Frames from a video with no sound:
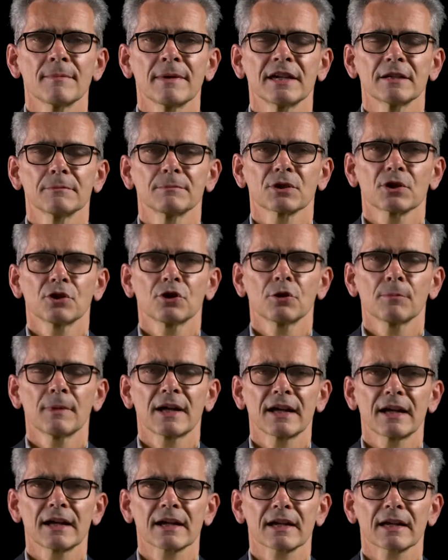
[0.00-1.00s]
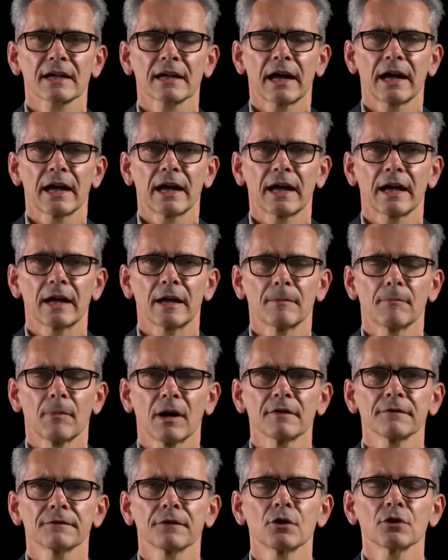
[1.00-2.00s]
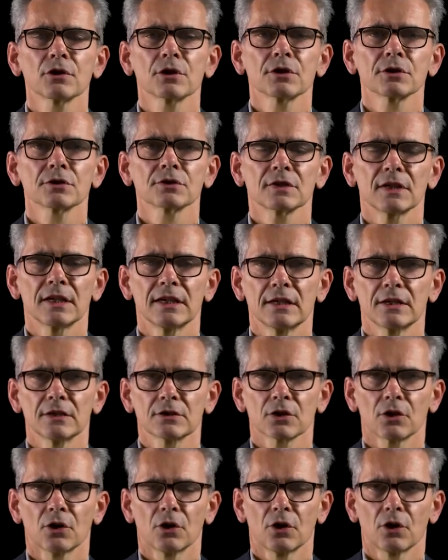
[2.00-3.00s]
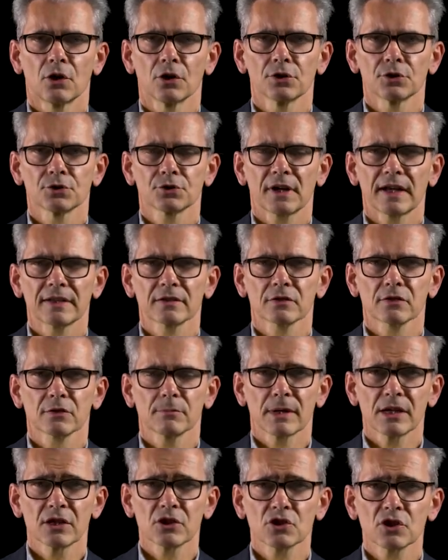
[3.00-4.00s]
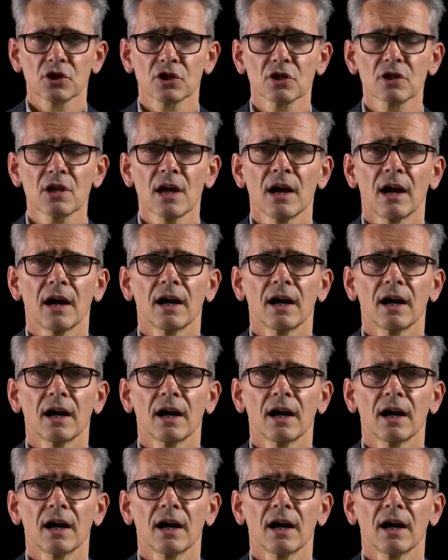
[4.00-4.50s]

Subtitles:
Ade McCormack. My focus is on transformation.